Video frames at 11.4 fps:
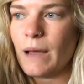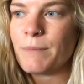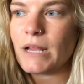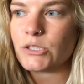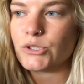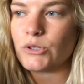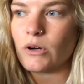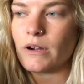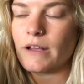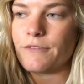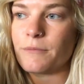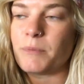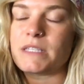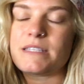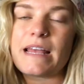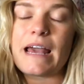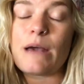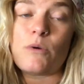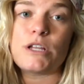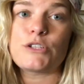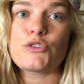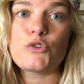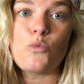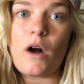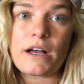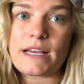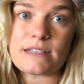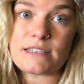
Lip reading: not sure, but say I wanted 2 walking